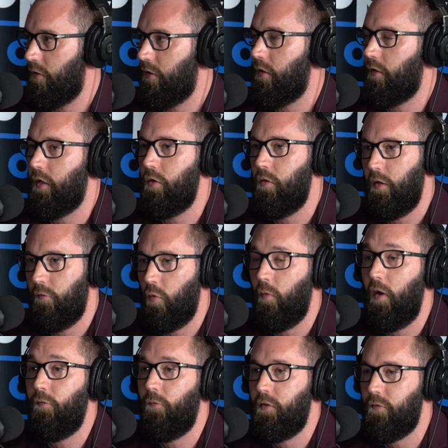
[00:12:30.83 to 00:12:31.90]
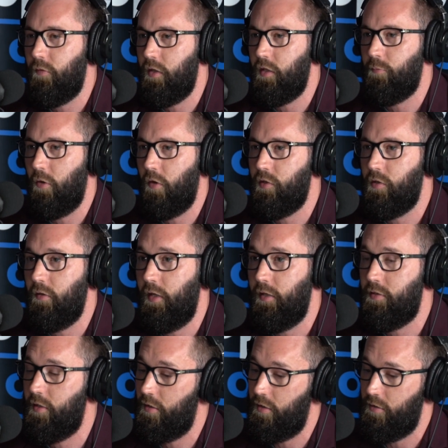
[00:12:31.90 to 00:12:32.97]
can you give a reference for this person? They
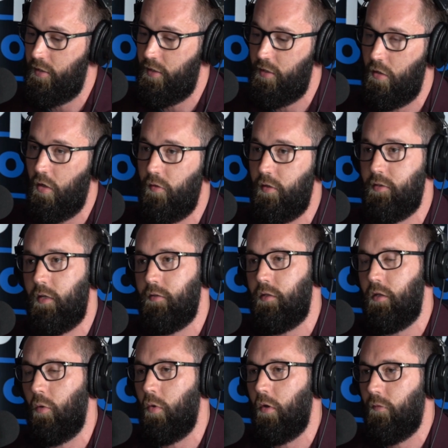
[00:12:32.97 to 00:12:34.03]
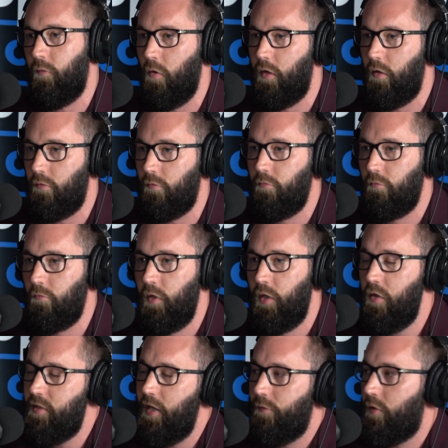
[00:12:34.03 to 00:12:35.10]
said that they did all this SEO work for you. You
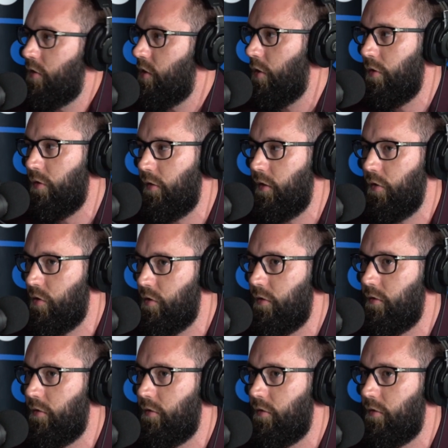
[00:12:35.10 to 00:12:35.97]
just have to do your due diligence.